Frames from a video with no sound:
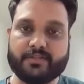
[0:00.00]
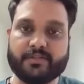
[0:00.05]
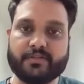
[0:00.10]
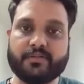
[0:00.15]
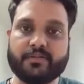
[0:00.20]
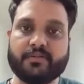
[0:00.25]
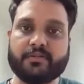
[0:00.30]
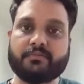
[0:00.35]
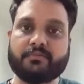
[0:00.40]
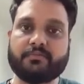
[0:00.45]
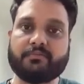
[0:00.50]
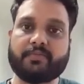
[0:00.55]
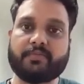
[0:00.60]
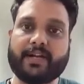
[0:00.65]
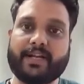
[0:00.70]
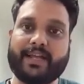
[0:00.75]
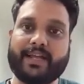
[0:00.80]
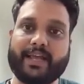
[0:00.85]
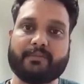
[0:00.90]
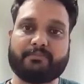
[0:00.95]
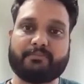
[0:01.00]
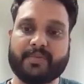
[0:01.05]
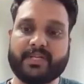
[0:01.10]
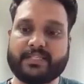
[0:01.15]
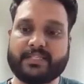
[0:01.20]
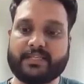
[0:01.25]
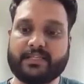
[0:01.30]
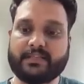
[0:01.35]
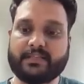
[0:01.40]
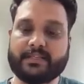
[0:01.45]
So what
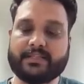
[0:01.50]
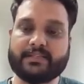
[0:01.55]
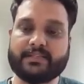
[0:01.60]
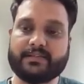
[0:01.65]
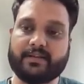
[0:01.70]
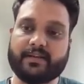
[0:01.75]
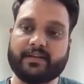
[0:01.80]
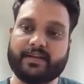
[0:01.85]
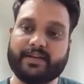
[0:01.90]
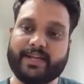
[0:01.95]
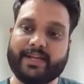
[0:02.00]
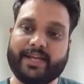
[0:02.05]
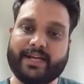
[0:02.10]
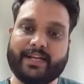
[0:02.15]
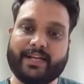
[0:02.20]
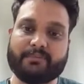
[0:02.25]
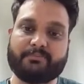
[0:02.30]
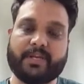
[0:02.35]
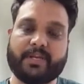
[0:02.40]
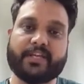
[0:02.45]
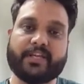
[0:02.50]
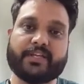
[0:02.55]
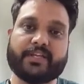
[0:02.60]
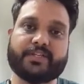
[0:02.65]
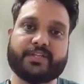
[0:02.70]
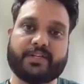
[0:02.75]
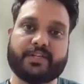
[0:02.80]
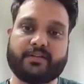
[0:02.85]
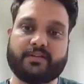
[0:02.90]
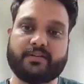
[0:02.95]
happens in this React
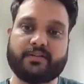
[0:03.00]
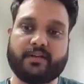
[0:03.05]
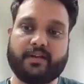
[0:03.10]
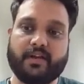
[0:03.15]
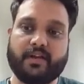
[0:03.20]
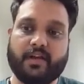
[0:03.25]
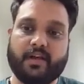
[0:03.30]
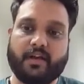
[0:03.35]
application,